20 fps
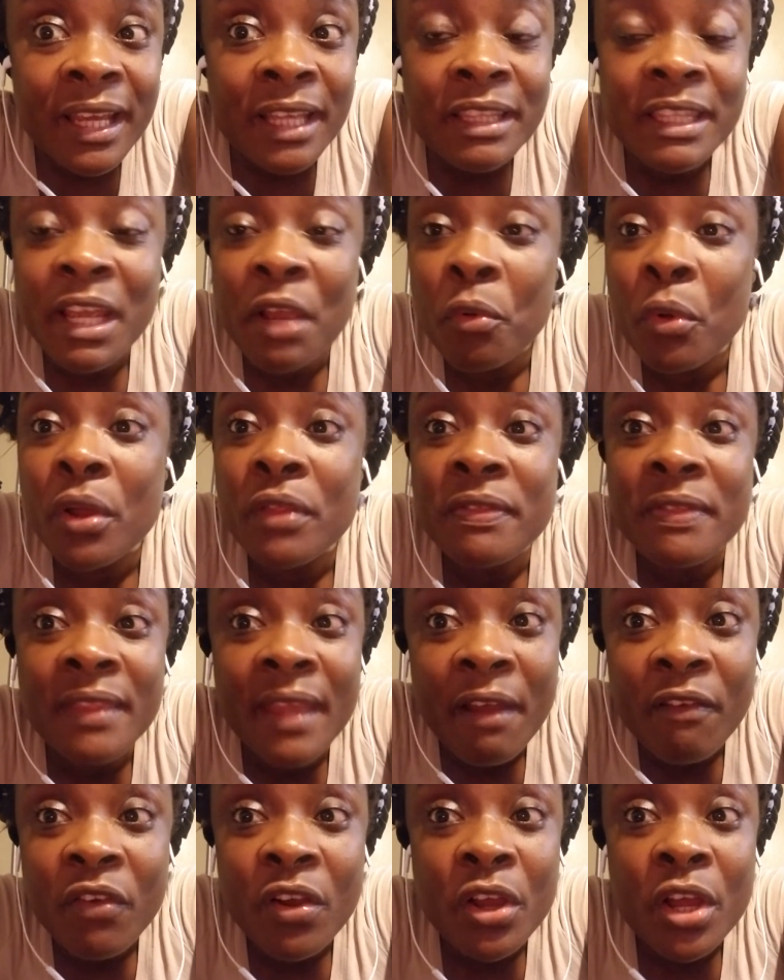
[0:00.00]
They will
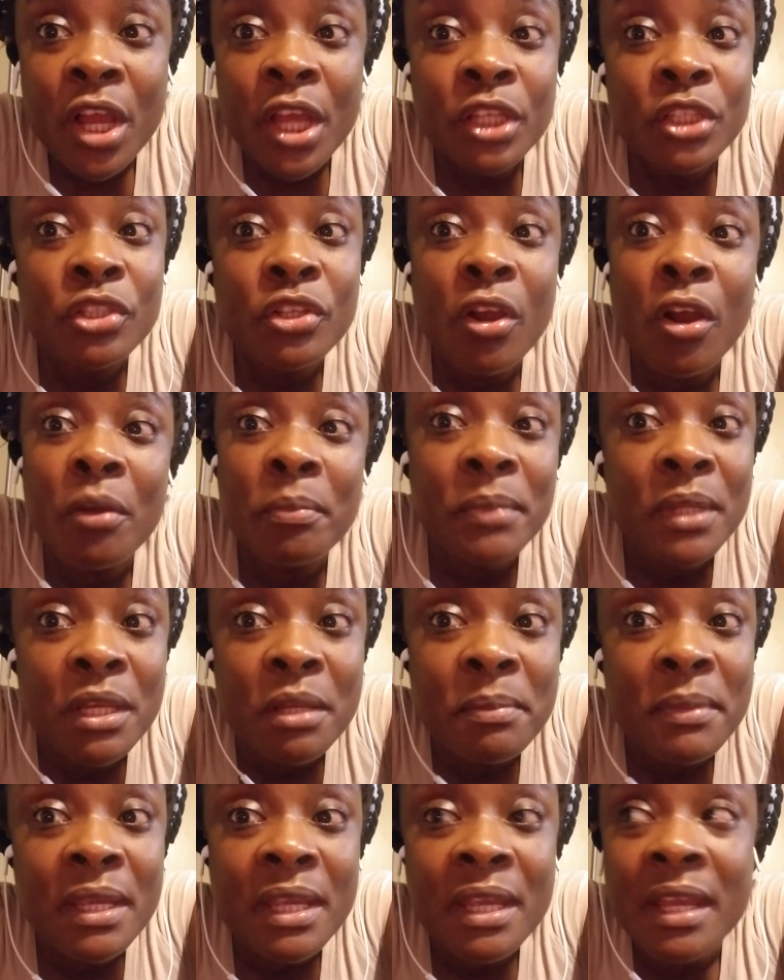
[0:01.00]
never, your mini
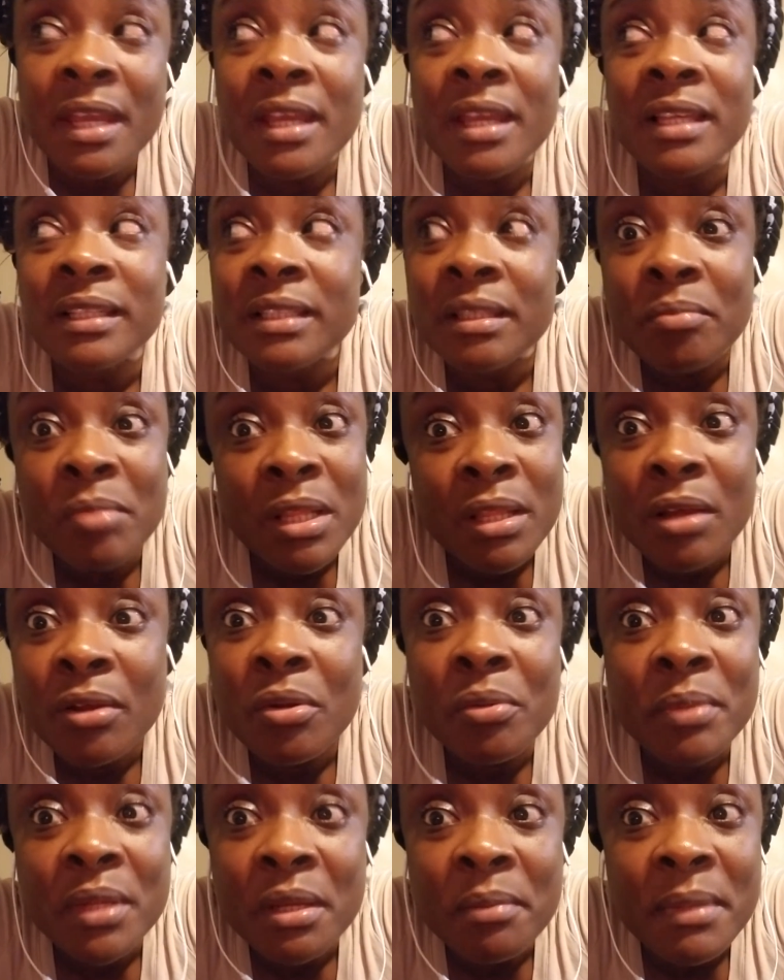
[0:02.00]
me and his
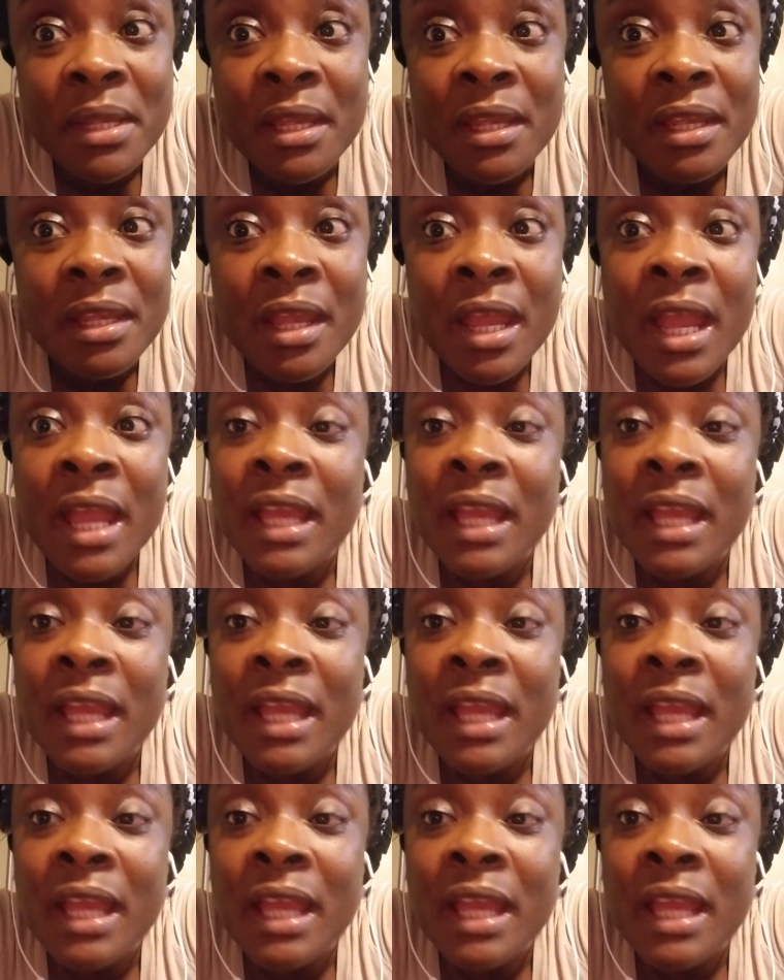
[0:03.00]
little mini me,